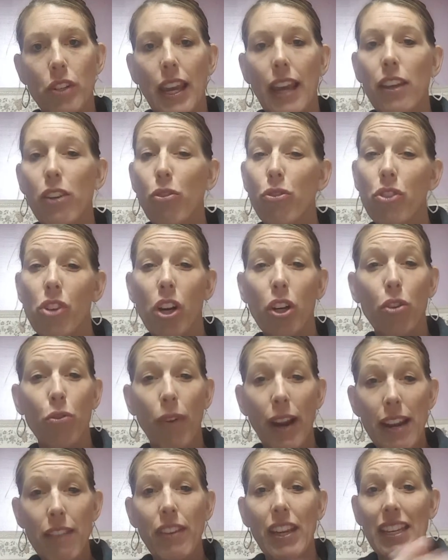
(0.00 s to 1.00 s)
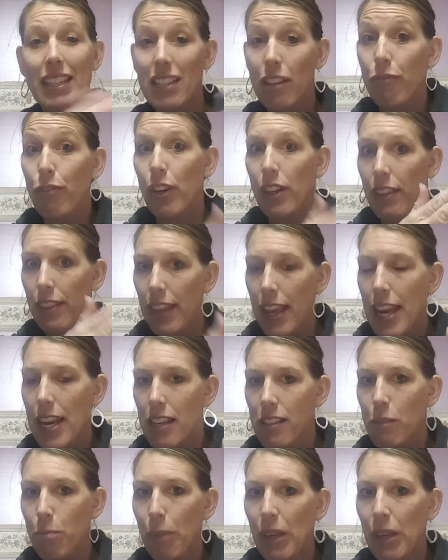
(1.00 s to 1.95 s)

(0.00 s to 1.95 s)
Okay, you start craving different things